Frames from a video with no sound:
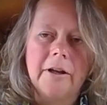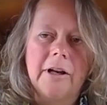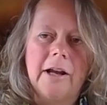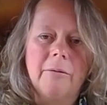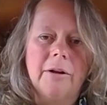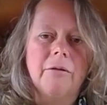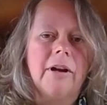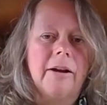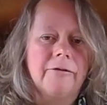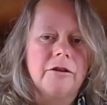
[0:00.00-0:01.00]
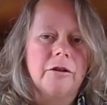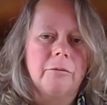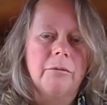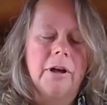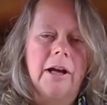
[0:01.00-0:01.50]
and how we look after
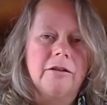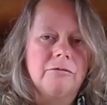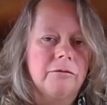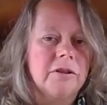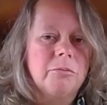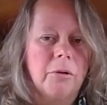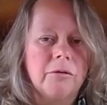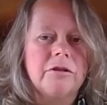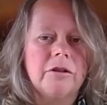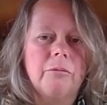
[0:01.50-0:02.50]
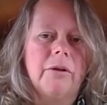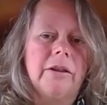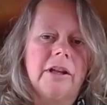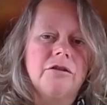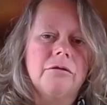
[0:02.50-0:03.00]
them and respond to them when
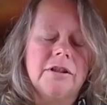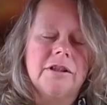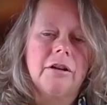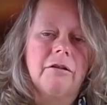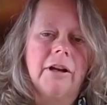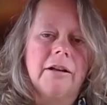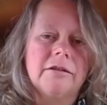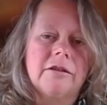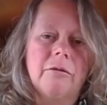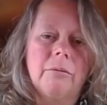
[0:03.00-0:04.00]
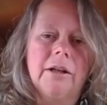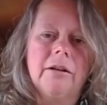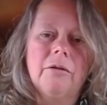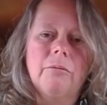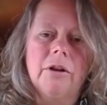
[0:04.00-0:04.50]
they do deteriorate. So we
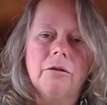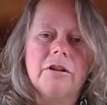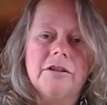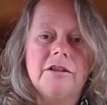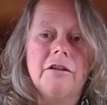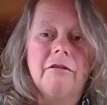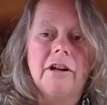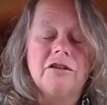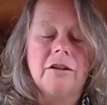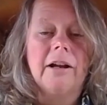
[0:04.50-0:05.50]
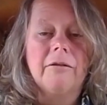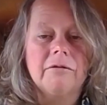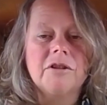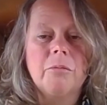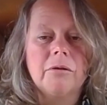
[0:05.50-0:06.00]
look at deterioration and
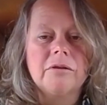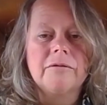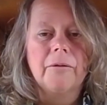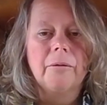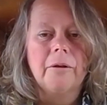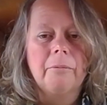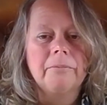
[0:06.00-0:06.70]
response for them.